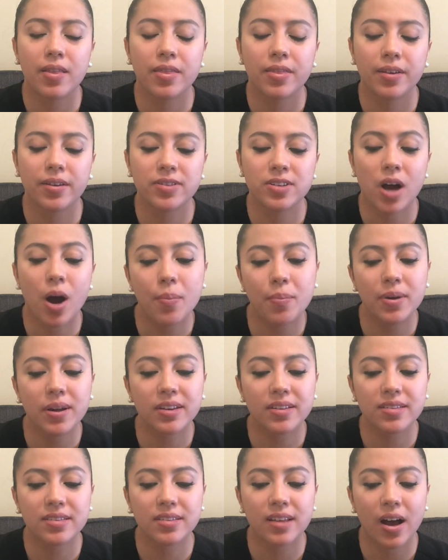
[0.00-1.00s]
the
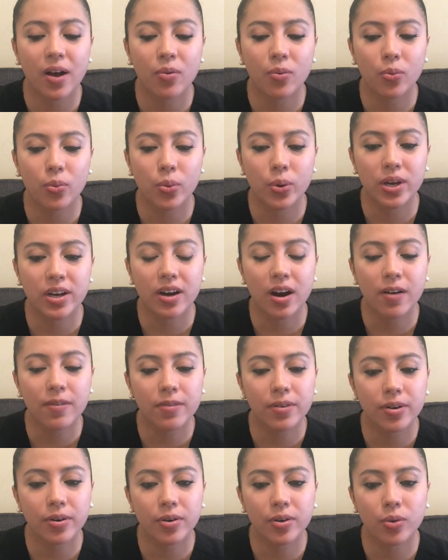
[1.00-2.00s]
topics that we
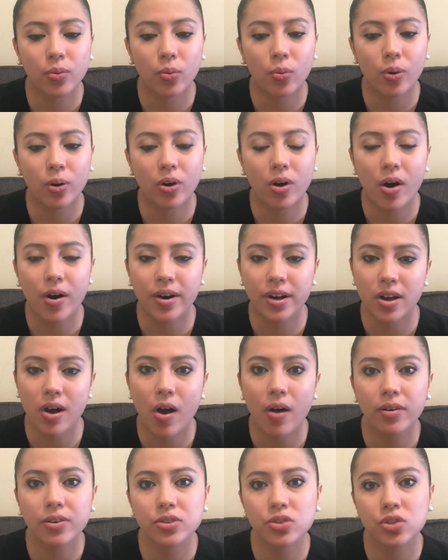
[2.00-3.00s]
covered were
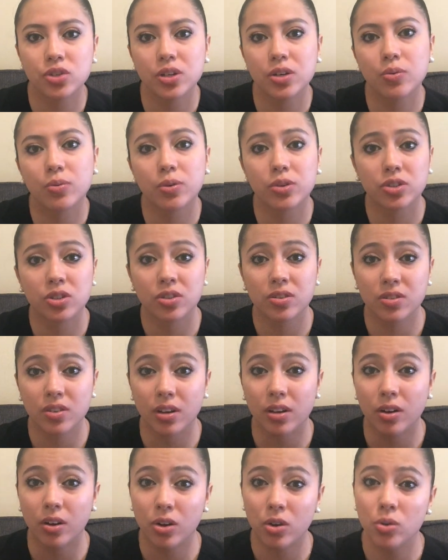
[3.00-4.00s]
cardiology, which is
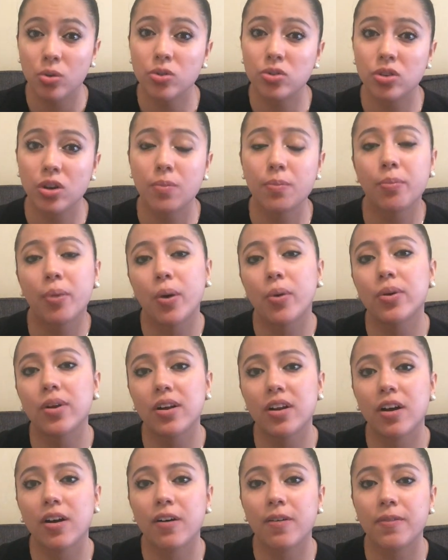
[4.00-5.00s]
like a huge
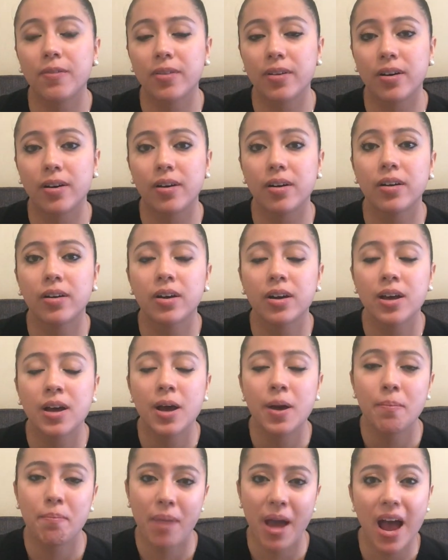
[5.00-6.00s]
component of the
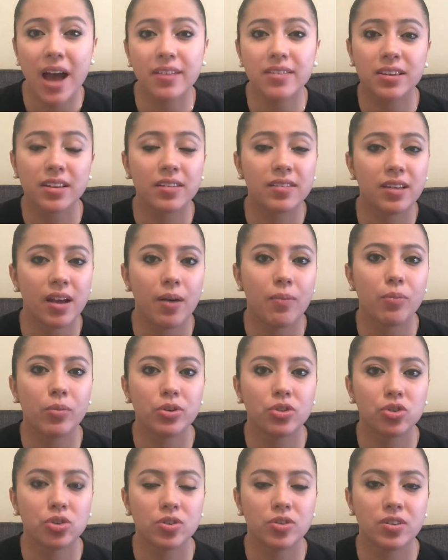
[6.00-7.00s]
PANCE exam,
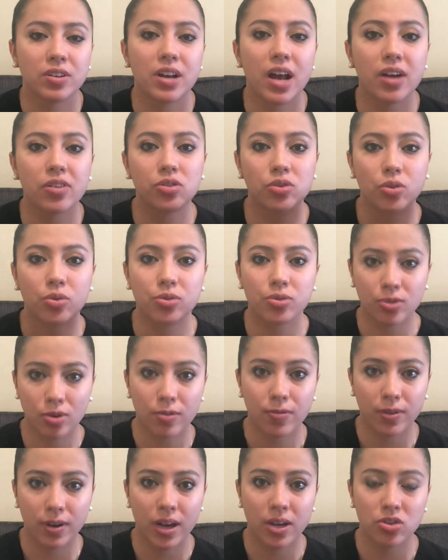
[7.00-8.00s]
which is a national
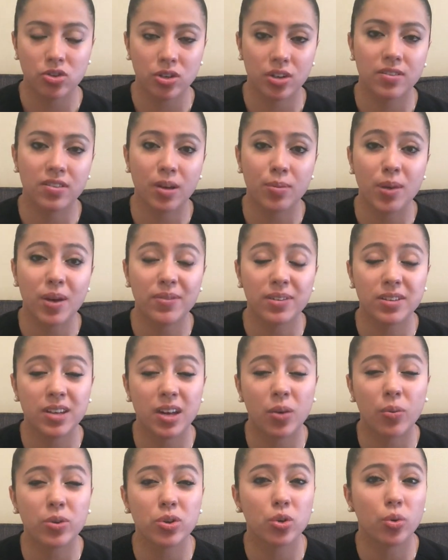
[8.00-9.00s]
certification exam you have to
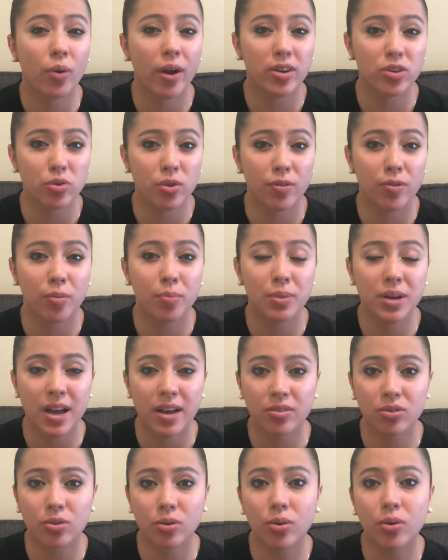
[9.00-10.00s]
take when you graduate from PA
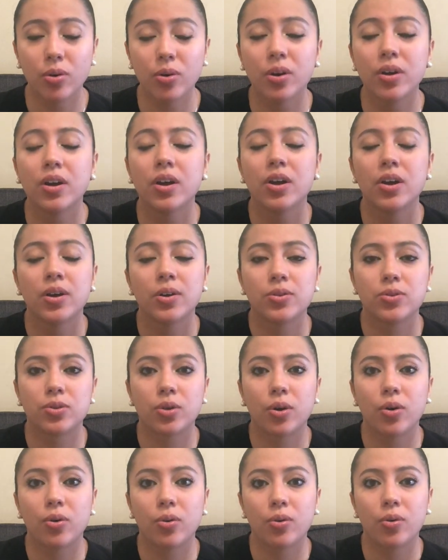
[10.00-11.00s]
school.
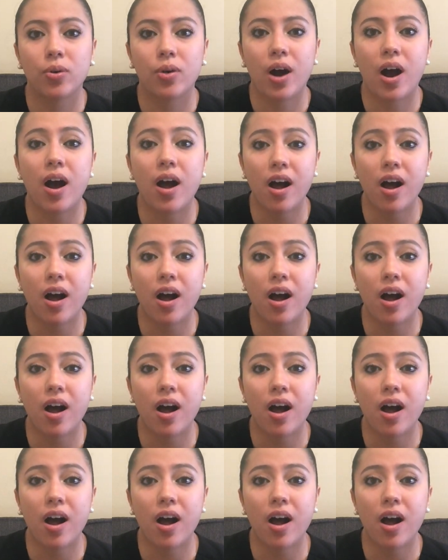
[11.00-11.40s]
So